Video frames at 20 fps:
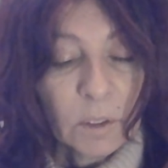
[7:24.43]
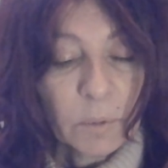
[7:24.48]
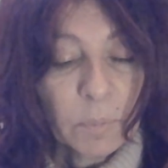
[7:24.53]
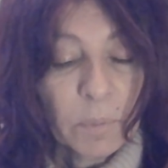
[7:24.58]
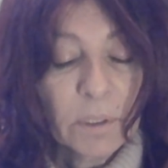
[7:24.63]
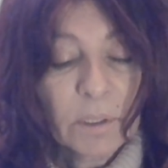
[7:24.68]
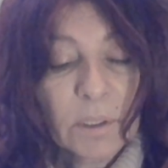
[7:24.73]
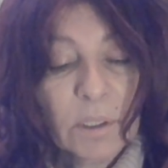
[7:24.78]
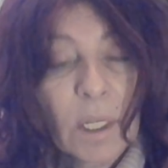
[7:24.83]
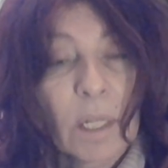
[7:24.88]

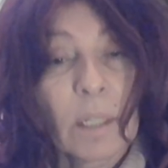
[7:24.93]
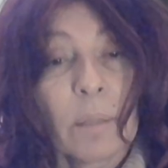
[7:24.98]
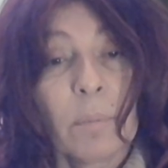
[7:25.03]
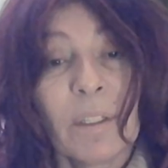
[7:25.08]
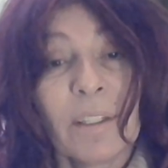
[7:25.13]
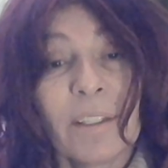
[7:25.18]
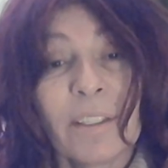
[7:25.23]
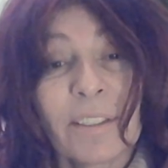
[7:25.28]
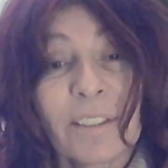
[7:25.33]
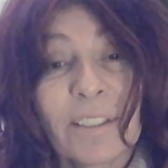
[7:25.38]
Spirit's telling
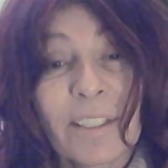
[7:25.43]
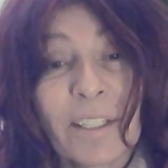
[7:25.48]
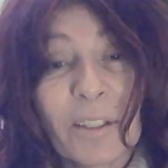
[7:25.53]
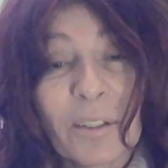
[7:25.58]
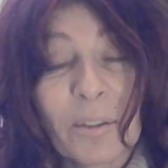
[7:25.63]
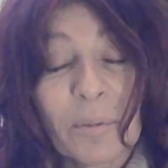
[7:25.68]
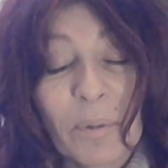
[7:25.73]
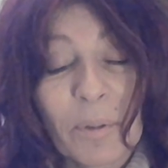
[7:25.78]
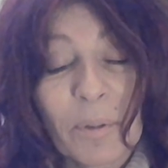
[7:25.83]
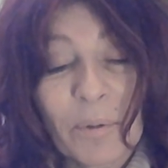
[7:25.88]
me this
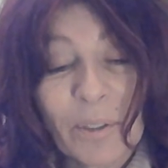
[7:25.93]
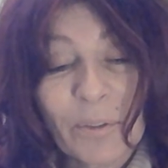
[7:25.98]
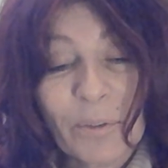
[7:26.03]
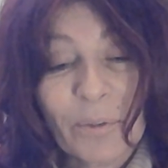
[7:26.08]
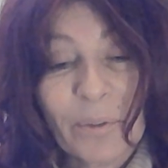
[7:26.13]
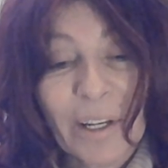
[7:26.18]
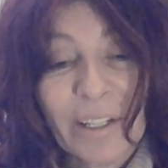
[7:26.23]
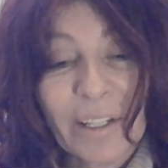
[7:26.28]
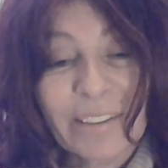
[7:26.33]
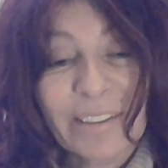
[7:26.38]
thing could be
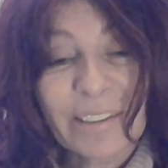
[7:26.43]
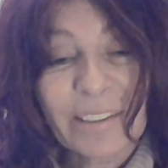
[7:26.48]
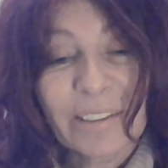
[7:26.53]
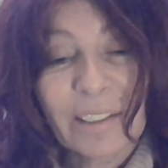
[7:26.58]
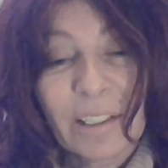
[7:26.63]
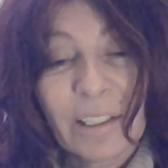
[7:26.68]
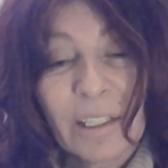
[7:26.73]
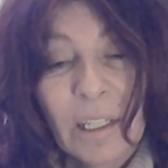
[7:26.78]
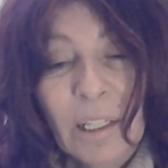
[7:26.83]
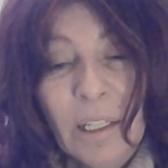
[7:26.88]
resurrected.
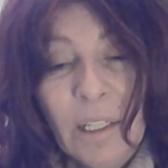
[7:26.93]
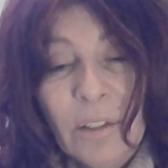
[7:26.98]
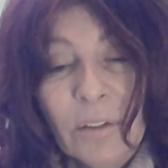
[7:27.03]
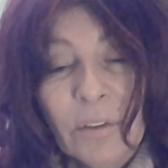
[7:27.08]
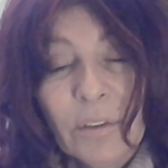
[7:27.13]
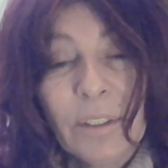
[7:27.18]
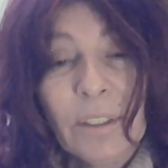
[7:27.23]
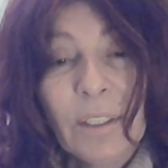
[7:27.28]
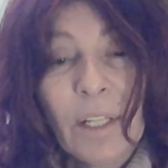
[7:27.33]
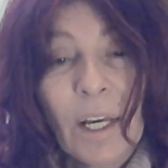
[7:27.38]

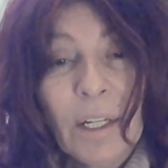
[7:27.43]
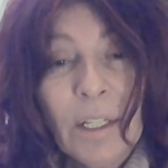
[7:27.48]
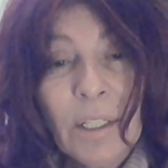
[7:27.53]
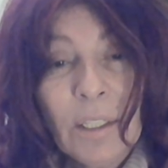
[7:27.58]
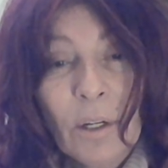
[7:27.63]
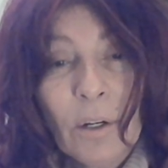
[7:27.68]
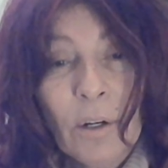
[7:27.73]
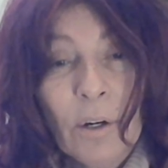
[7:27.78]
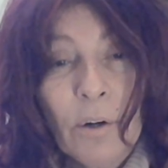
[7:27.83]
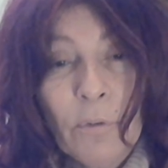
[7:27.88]
The
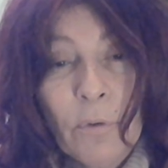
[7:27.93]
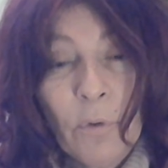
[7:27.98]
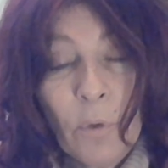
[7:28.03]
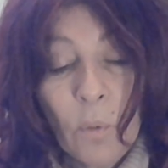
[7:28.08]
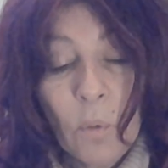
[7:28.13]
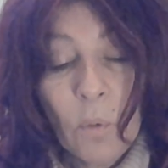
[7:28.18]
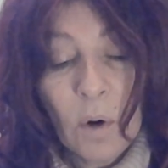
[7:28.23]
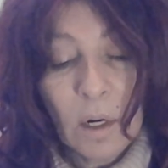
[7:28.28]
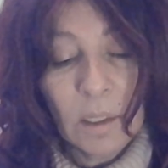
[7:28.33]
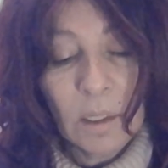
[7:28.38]
Knight of
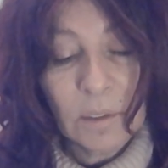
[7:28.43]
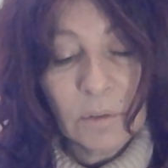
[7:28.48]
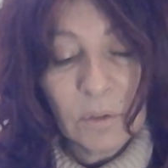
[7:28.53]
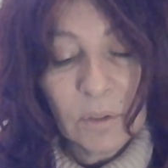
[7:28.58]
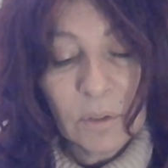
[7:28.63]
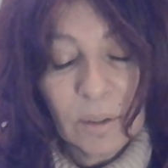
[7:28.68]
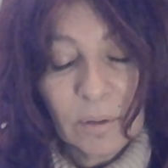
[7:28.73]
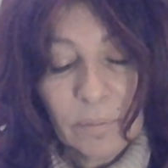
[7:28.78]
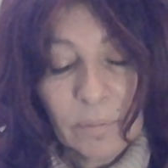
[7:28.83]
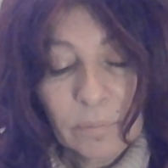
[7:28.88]

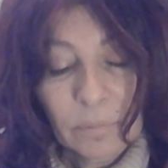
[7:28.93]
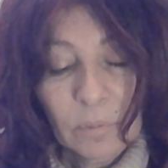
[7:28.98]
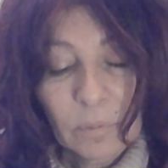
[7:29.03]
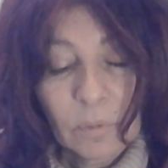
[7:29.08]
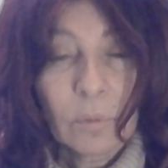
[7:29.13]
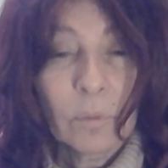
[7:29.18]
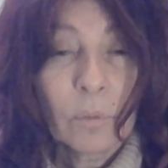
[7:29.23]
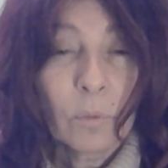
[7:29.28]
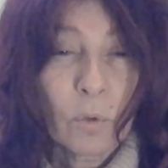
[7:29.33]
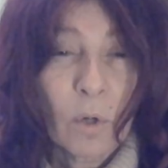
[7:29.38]
Wands,
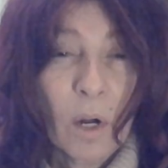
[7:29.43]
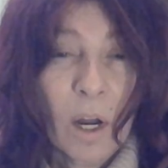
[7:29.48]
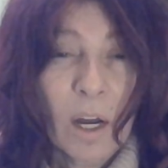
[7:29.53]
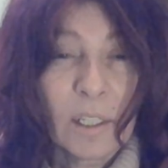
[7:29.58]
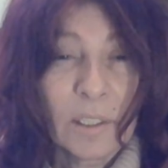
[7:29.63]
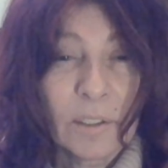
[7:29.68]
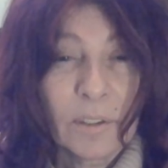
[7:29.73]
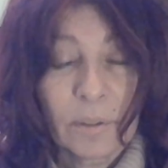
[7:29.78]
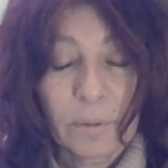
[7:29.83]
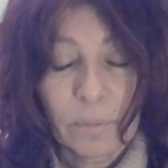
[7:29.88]

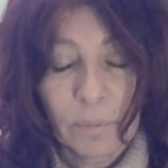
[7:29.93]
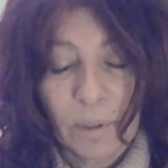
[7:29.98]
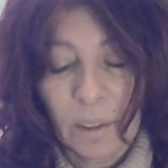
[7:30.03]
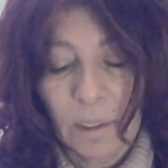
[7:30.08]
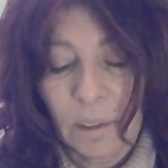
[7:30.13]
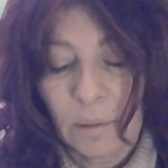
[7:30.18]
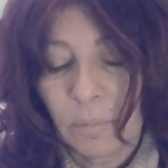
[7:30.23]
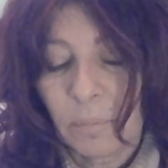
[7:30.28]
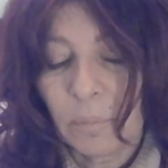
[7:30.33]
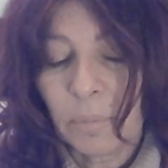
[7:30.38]
rods,
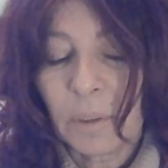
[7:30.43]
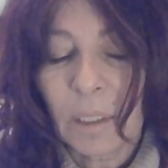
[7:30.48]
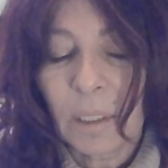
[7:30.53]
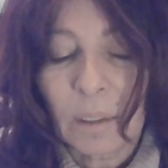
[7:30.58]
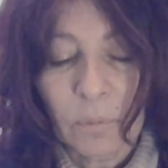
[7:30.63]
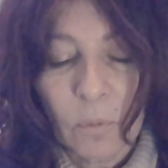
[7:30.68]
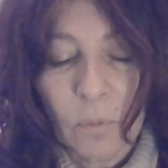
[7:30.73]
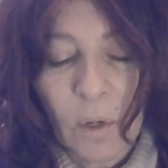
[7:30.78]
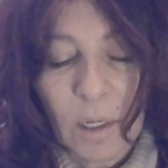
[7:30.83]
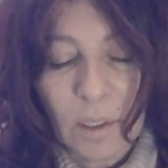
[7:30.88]
right?
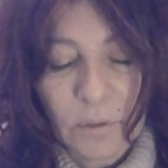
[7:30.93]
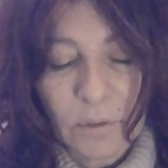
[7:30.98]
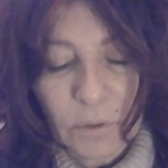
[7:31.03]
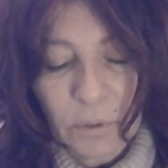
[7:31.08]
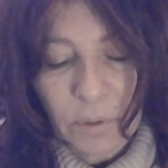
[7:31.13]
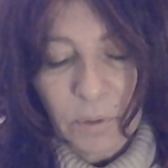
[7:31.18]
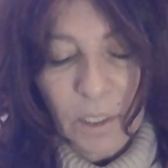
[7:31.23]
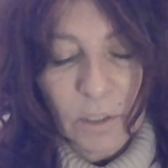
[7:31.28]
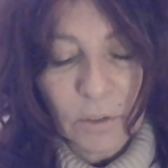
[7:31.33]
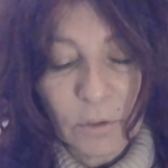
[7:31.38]
But
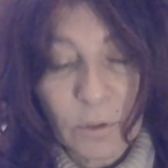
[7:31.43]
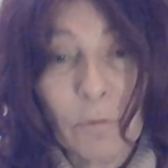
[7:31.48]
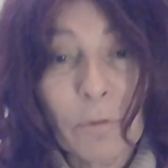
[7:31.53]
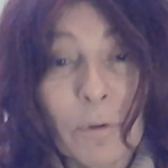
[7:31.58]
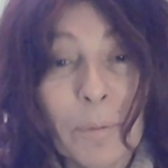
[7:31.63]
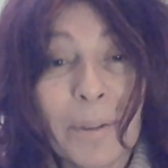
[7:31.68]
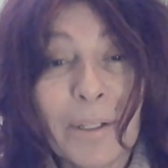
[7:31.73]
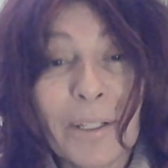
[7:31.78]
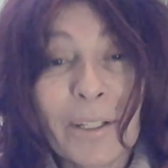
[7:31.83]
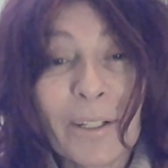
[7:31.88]
wands, okay, so
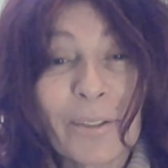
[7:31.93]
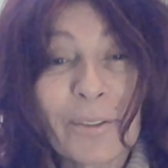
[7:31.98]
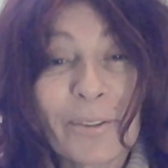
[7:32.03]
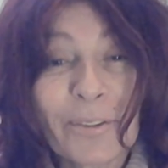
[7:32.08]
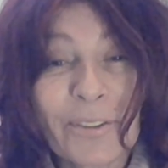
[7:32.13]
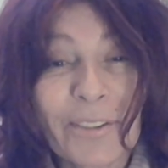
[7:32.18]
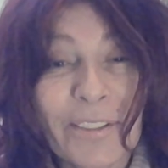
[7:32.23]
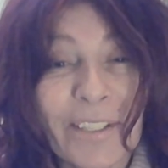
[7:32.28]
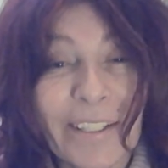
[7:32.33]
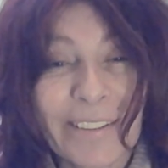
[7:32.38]
everybody
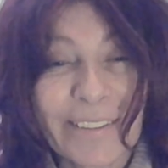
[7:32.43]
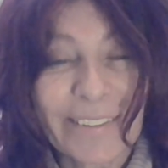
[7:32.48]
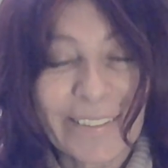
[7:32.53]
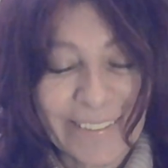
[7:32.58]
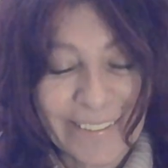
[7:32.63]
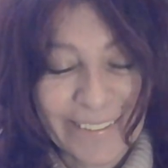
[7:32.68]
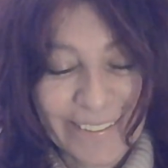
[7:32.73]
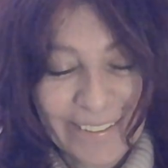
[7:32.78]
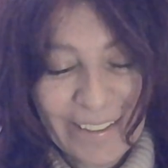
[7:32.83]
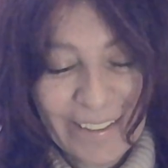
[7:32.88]

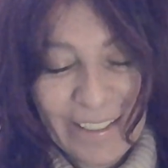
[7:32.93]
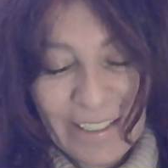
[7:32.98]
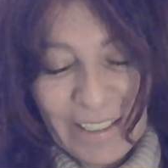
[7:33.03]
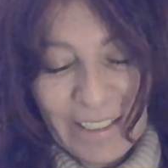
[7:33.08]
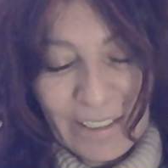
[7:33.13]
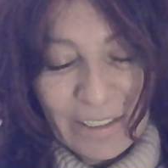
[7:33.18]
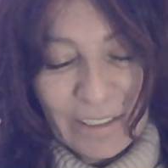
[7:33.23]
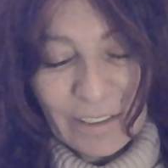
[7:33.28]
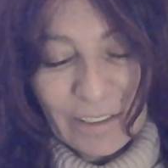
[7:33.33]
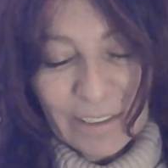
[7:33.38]
understands.
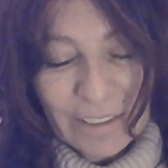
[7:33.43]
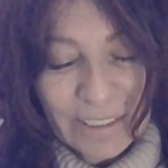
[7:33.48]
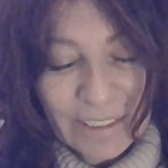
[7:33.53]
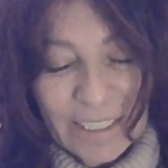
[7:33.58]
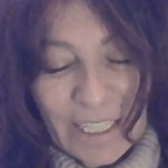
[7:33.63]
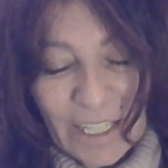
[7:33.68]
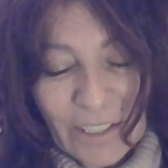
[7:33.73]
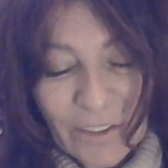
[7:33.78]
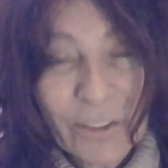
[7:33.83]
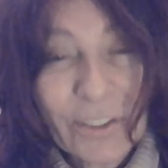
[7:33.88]

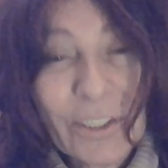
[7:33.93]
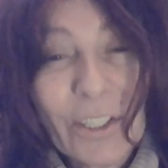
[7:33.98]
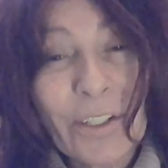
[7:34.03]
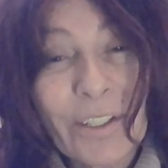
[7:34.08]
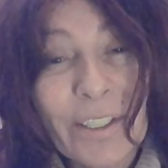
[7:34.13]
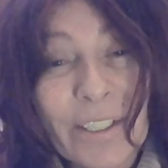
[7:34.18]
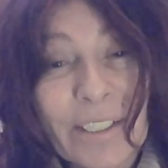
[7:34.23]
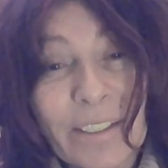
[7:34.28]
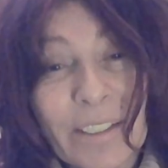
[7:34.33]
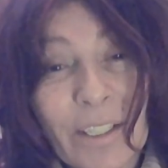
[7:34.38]

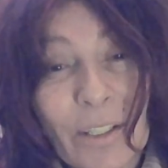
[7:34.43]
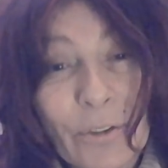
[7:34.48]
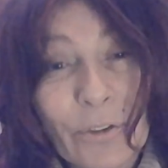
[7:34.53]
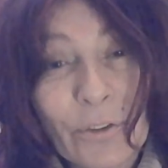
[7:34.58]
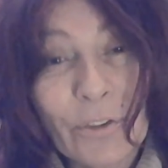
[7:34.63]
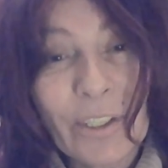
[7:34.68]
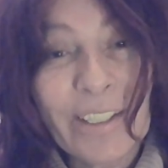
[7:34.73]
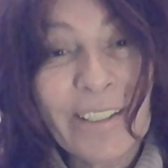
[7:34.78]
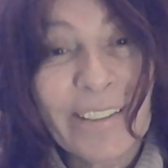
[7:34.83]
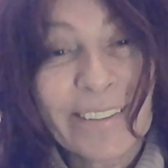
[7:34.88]
Sagittarius
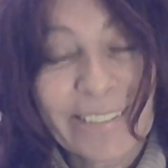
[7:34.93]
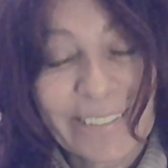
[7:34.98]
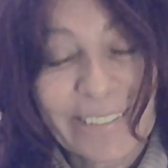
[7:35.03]
energy.